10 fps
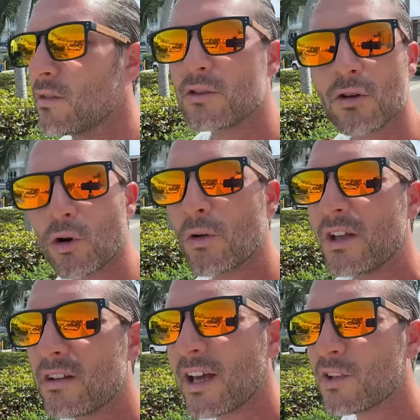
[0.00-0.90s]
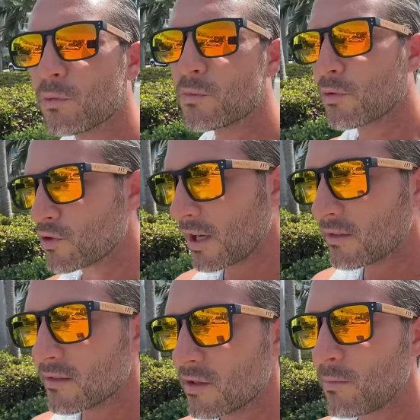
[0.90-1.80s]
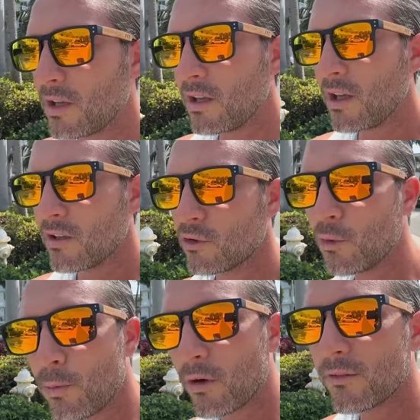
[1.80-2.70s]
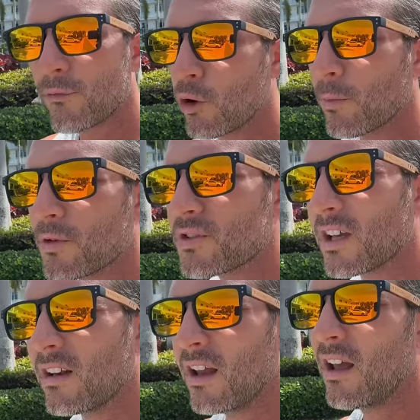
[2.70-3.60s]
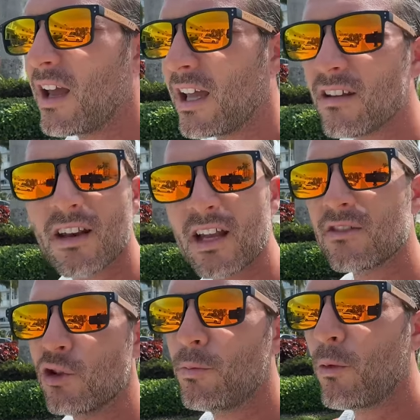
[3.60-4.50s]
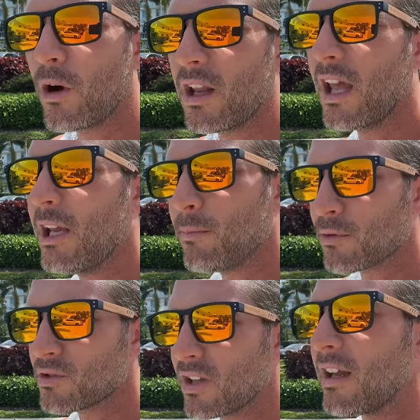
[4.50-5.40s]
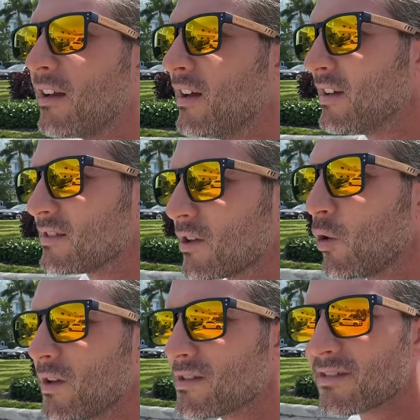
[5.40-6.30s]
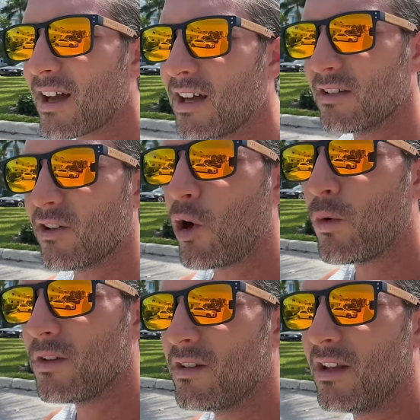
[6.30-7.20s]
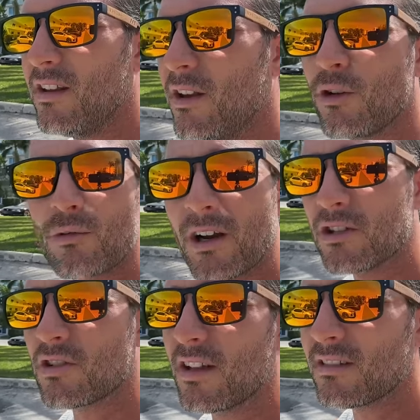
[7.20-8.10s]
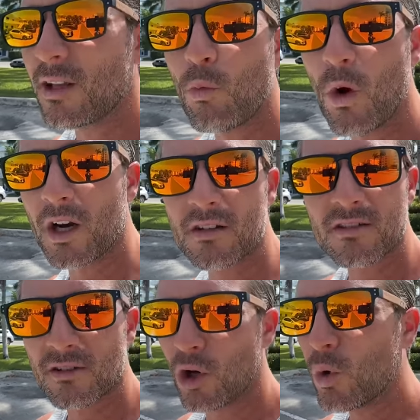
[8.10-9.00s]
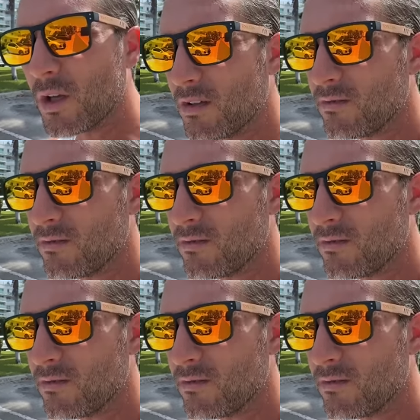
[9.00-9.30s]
The total index was projected to be two point four percent, ended at two point eight percent. So it's not going in the direction that they want it to go in.